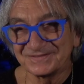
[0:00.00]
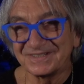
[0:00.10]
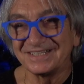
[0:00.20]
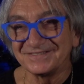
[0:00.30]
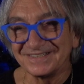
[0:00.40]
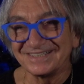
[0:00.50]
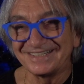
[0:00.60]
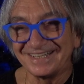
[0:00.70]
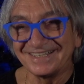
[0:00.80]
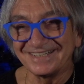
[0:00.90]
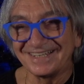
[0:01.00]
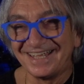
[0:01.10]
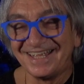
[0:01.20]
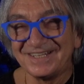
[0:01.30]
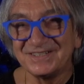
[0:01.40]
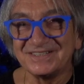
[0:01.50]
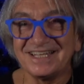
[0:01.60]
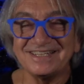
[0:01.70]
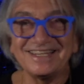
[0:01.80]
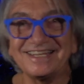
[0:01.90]
Right, right, yeah. yeah. No, and
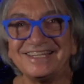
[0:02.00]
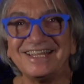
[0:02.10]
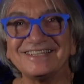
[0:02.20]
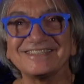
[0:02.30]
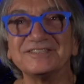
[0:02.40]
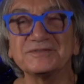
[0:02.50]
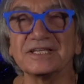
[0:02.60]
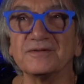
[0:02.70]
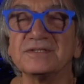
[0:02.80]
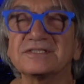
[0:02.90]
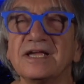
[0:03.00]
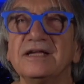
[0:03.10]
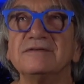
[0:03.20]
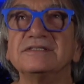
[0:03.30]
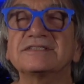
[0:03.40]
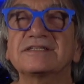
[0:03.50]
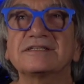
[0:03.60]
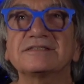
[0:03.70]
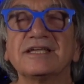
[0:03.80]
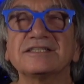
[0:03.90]
that and that's interesting. Which which
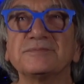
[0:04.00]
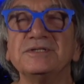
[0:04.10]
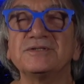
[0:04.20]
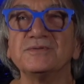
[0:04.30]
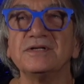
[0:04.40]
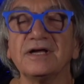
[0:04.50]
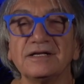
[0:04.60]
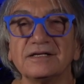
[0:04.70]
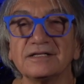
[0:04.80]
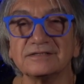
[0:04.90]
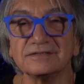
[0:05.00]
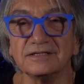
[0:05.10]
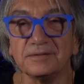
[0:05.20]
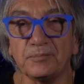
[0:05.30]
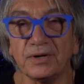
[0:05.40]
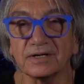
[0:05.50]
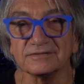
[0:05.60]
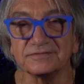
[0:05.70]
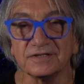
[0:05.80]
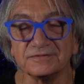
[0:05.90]
takes me to an, another uh, part
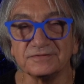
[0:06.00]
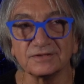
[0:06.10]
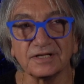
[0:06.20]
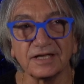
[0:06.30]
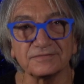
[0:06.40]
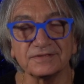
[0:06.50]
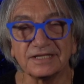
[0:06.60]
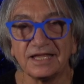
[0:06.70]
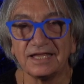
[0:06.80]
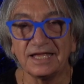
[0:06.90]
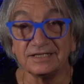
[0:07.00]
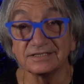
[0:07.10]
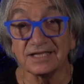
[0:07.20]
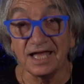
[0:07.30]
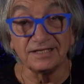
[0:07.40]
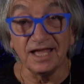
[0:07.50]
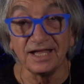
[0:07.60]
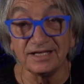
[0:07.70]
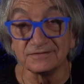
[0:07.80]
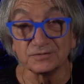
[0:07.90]
of, of your life. And, and this, I,
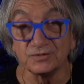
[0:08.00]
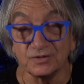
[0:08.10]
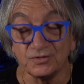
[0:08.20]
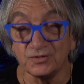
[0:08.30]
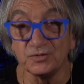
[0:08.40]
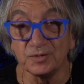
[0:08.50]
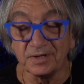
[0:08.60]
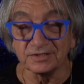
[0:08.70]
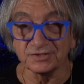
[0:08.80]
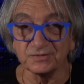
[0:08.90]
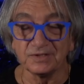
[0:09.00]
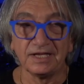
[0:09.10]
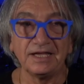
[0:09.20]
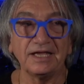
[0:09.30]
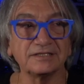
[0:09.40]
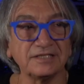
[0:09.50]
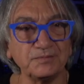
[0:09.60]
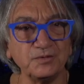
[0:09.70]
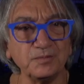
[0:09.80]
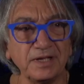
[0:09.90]
I never knew about you,
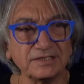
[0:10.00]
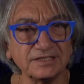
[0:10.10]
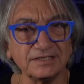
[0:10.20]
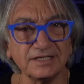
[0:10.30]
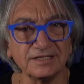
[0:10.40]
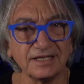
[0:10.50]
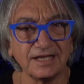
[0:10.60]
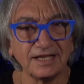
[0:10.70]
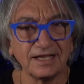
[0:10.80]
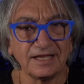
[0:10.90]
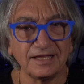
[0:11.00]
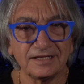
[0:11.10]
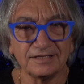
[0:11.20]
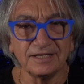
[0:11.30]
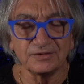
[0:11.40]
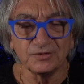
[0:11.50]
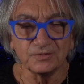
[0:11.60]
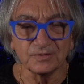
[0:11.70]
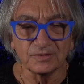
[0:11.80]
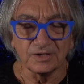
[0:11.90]
except you mentioned it that you
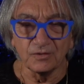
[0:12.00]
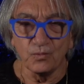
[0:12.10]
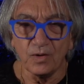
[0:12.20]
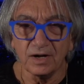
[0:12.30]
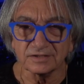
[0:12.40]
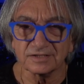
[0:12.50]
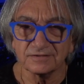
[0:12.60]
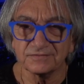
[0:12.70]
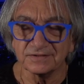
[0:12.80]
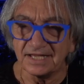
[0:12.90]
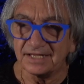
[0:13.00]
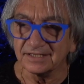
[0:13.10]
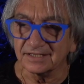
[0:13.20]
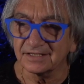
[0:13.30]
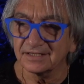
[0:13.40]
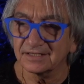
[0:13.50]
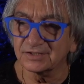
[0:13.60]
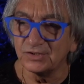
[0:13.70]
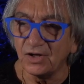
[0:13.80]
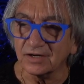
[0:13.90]
were a watch fanatic,
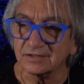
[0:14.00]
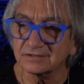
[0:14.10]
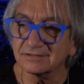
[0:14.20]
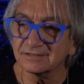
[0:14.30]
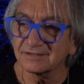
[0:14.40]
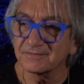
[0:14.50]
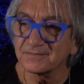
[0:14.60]
clocks.